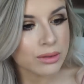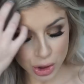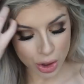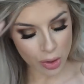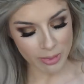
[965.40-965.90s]

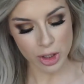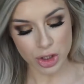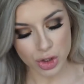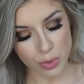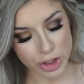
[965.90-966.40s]
So I'm gonna
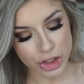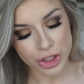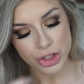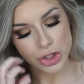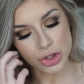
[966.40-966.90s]
switch
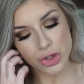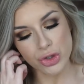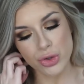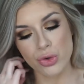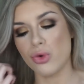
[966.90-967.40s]
it
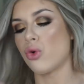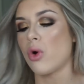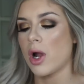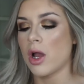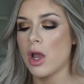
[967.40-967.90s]

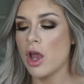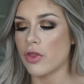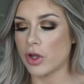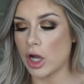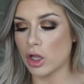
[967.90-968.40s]
to
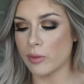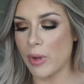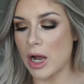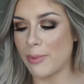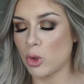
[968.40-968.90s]
the
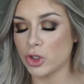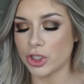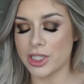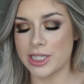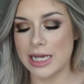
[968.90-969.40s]
Colourpop
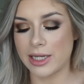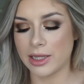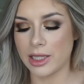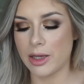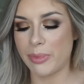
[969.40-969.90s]
Ultra
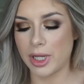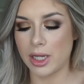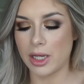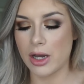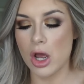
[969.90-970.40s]
Satin Lip
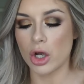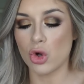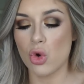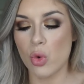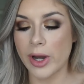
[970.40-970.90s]
in
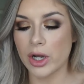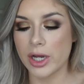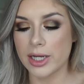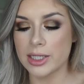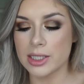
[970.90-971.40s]

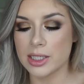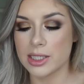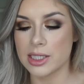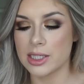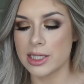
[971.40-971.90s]
Aquarius,
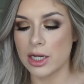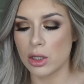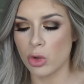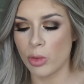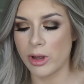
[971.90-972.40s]
because this is like a
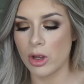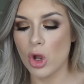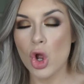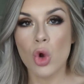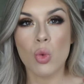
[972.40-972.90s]
little bit
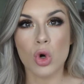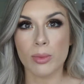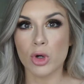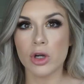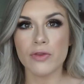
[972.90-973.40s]

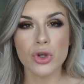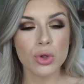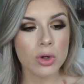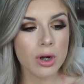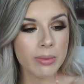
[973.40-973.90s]
warmer of a
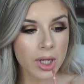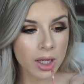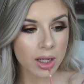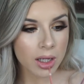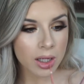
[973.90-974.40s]
nude on
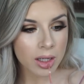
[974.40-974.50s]
me.